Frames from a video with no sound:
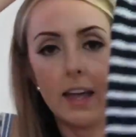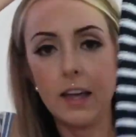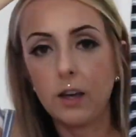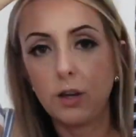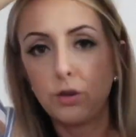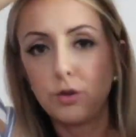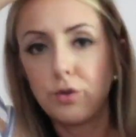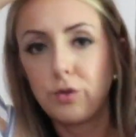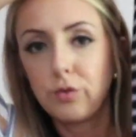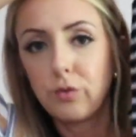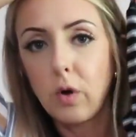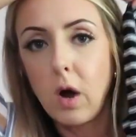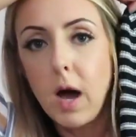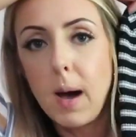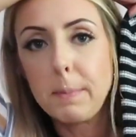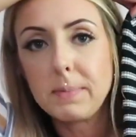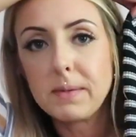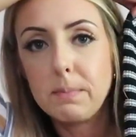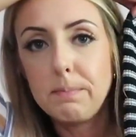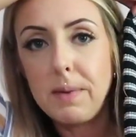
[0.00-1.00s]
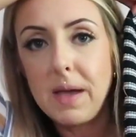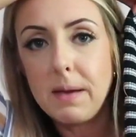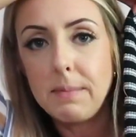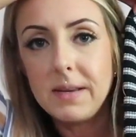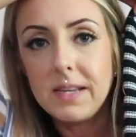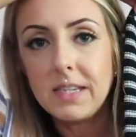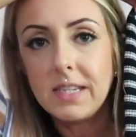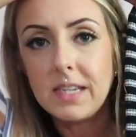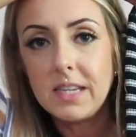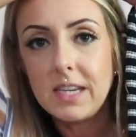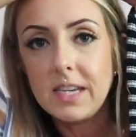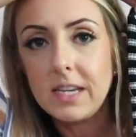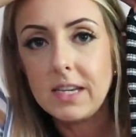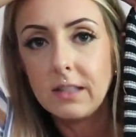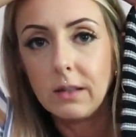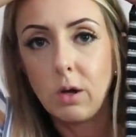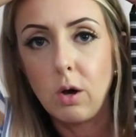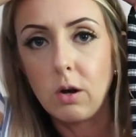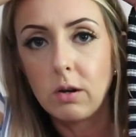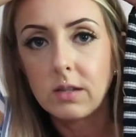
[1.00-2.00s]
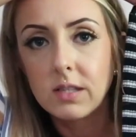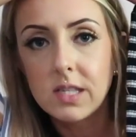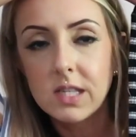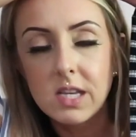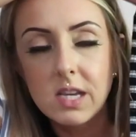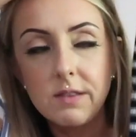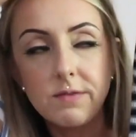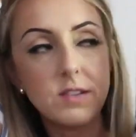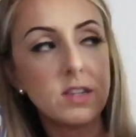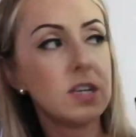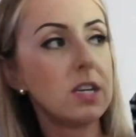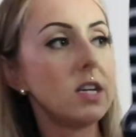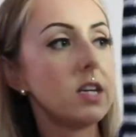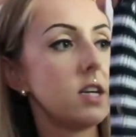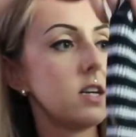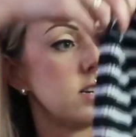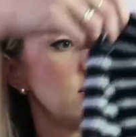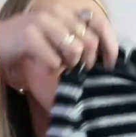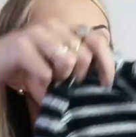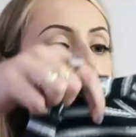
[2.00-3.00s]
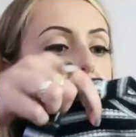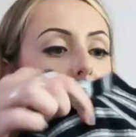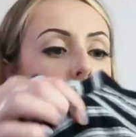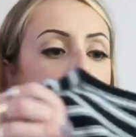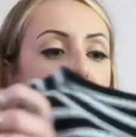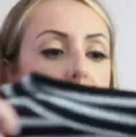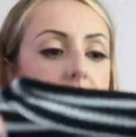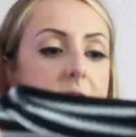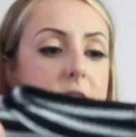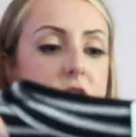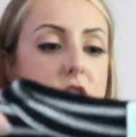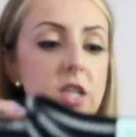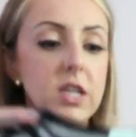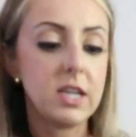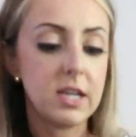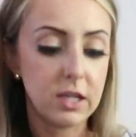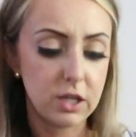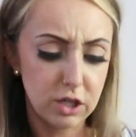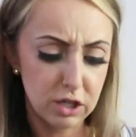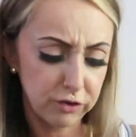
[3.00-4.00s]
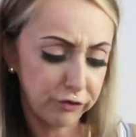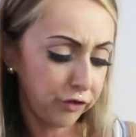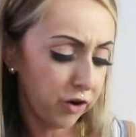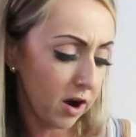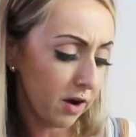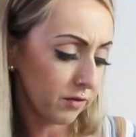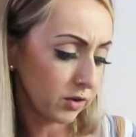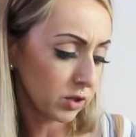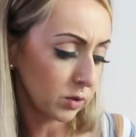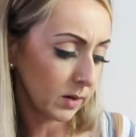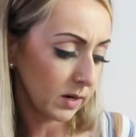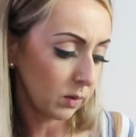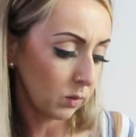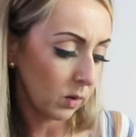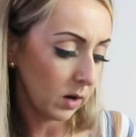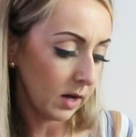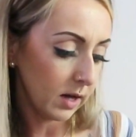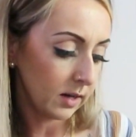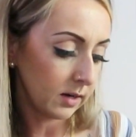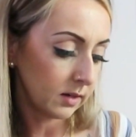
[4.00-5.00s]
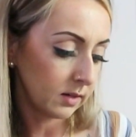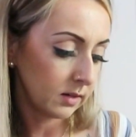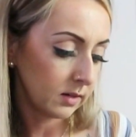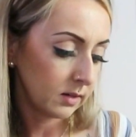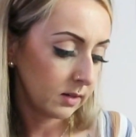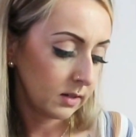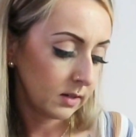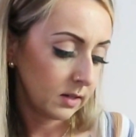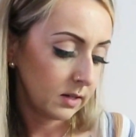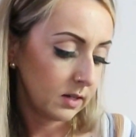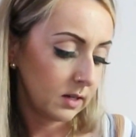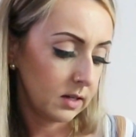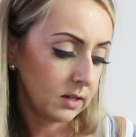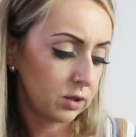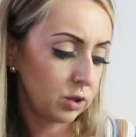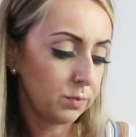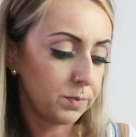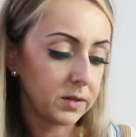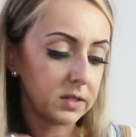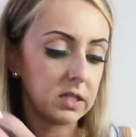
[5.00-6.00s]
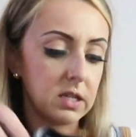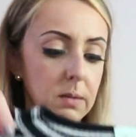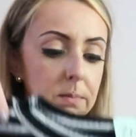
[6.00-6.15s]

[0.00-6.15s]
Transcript: like cropped baby tee, long sleeve tee, stretchy. It's just Forever 21. Super